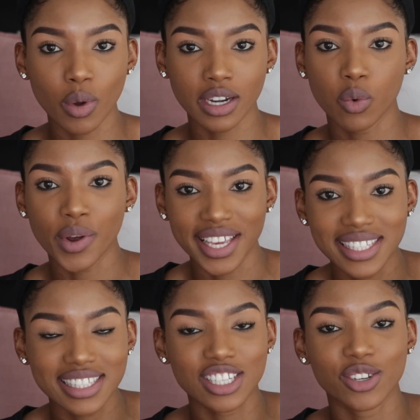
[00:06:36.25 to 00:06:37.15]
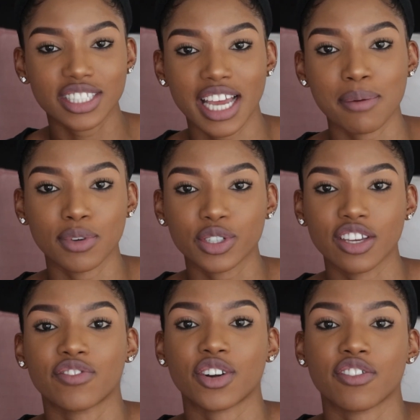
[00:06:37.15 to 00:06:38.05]
want to waste your time
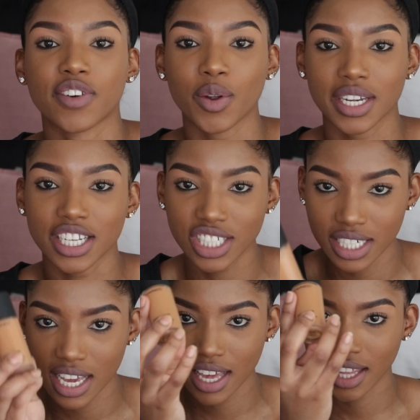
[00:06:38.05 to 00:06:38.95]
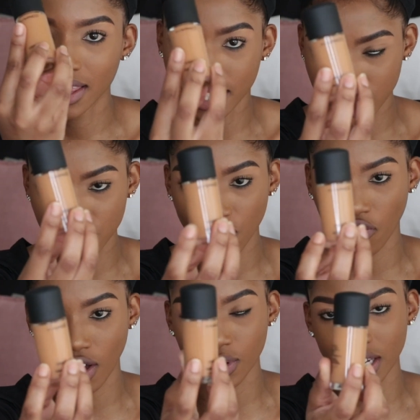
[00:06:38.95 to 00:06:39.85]
looking for a foundation, this is your
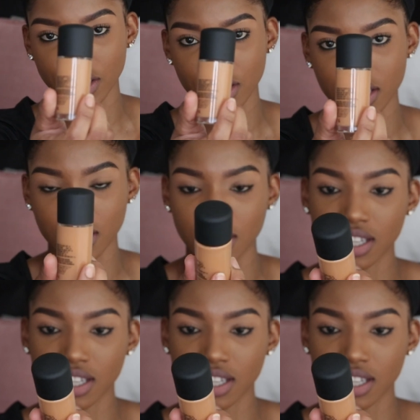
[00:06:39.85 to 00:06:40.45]
foundation.